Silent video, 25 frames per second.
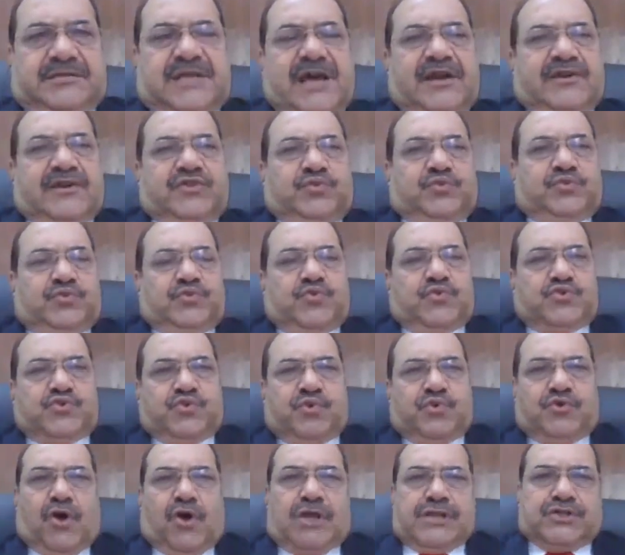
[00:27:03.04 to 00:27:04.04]
You
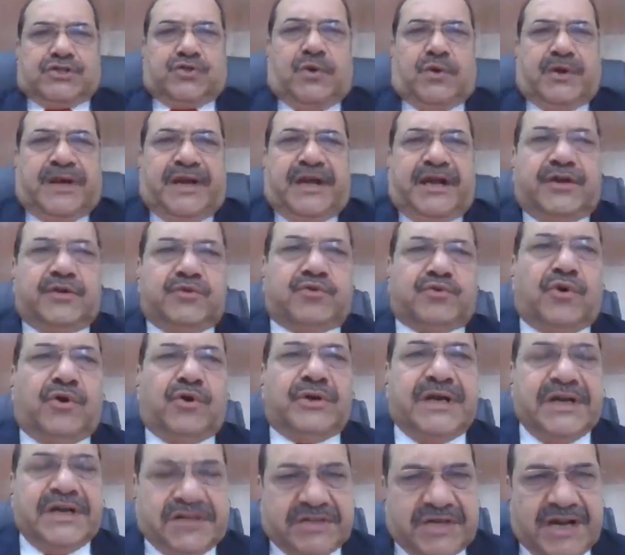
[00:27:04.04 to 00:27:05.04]
should also read, you know,
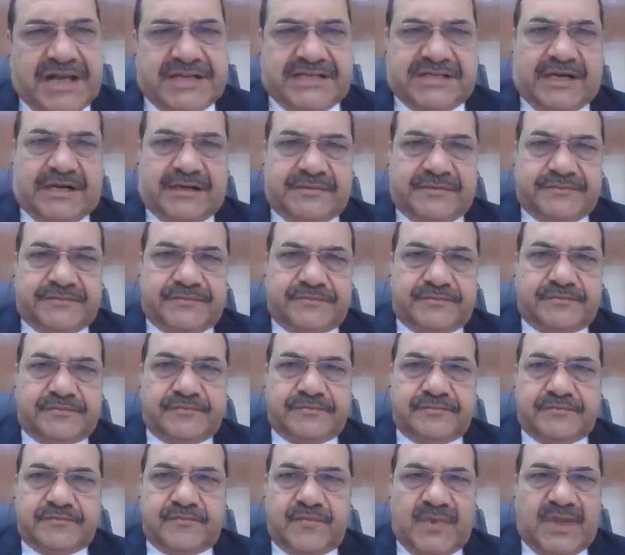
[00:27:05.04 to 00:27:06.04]
literature.
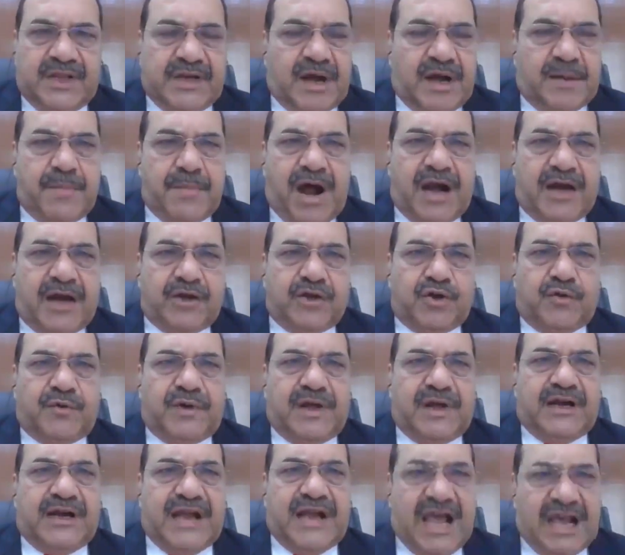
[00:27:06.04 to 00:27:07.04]
Command
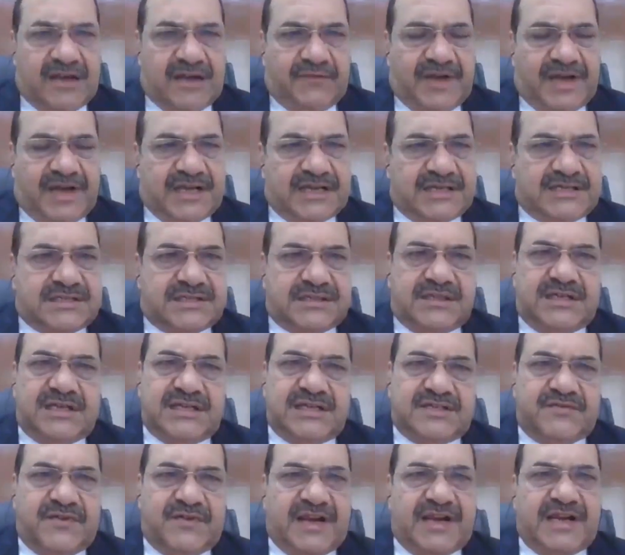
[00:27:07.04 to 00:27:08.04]
over language
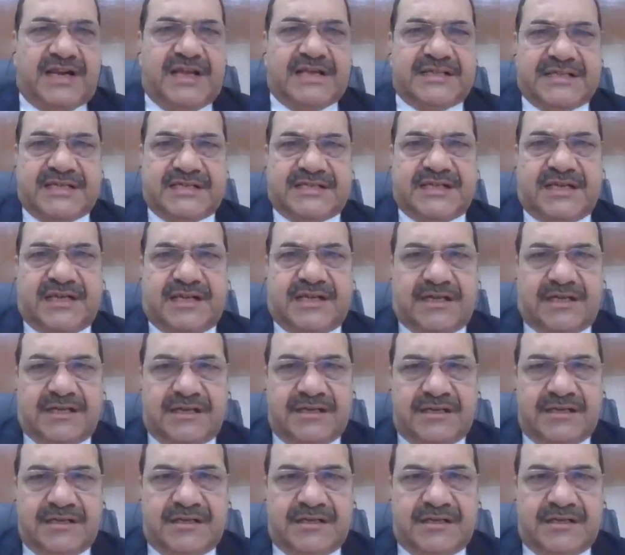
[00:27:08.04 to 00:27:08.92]
is very necessary.